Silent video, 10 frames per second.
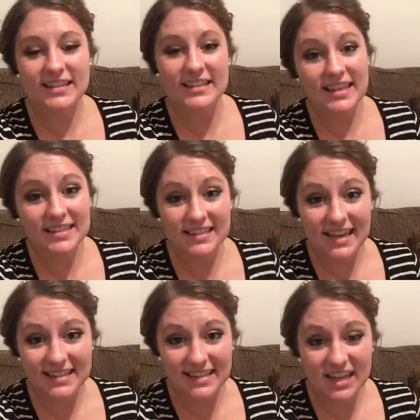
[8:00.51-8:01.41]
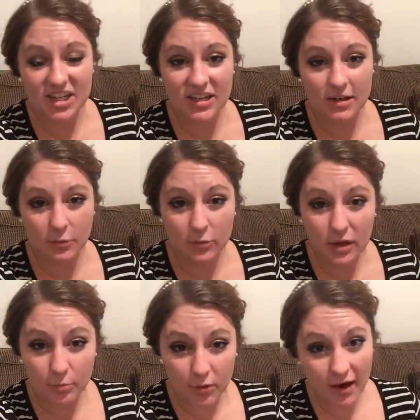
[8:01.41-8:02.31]
desensitization and
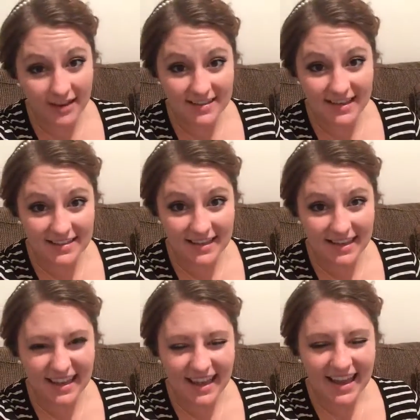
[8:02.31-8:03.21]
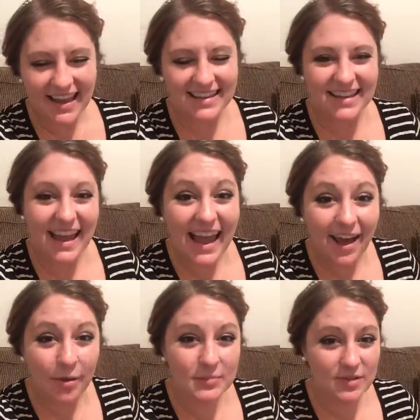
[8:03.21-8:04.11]
reprocessing, and it
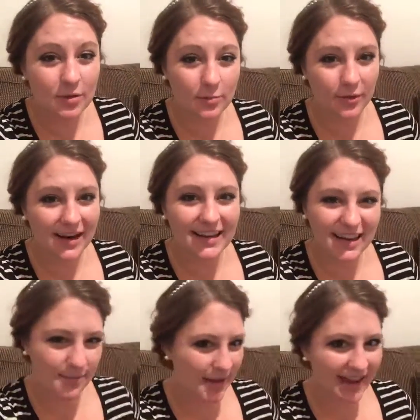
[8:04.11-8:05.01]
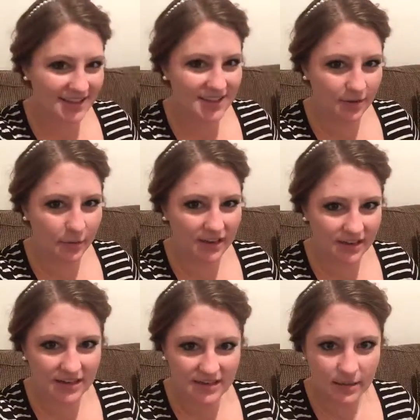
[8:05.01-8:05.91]
helps your brain get back to the way
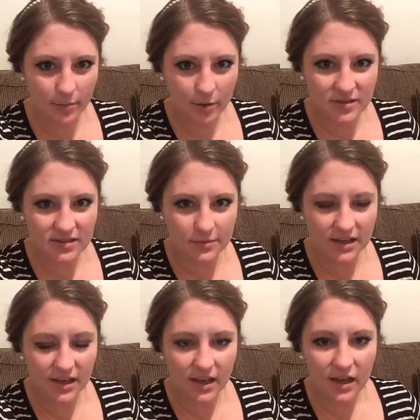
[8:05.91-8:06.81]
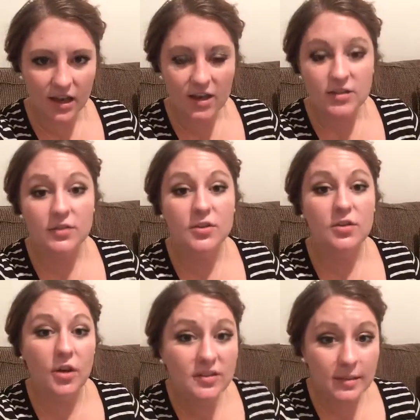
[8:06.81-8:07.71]
that it's supposed to be. So if you
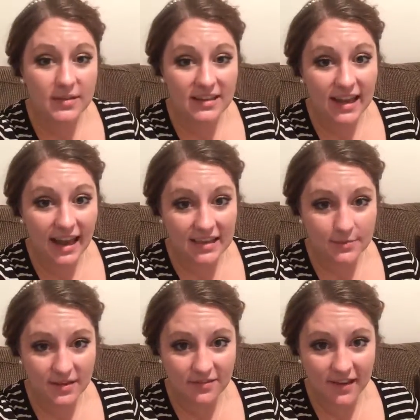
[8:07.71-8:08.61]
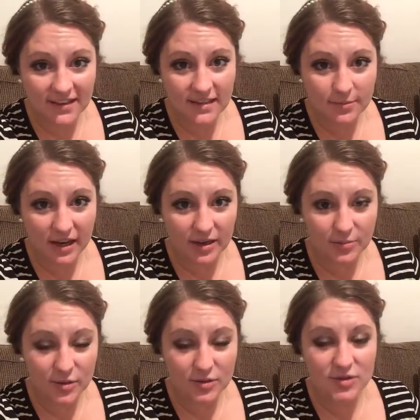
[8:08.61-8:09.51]
know somebody that has been affected by
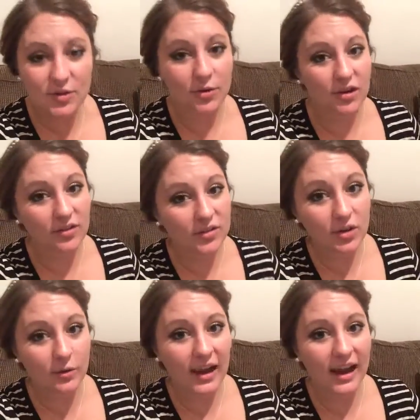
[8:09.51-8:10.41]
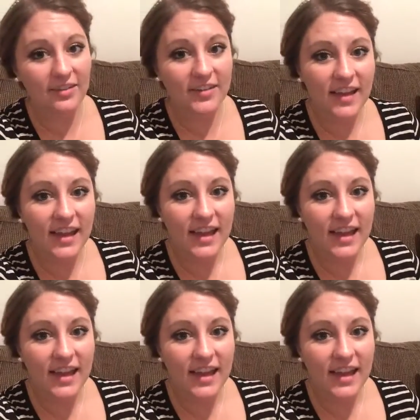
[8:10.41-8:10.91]
abuse, or if you have,